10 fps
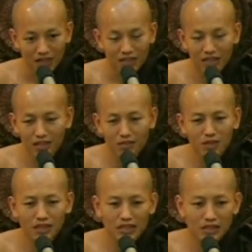That is
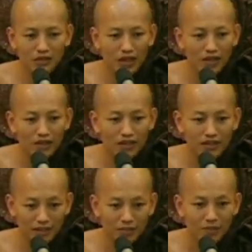very dangerous,
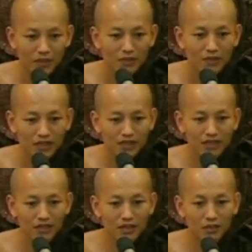no? Very
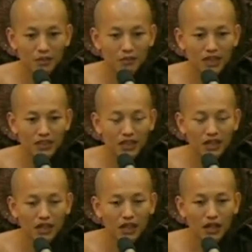dangerous for person.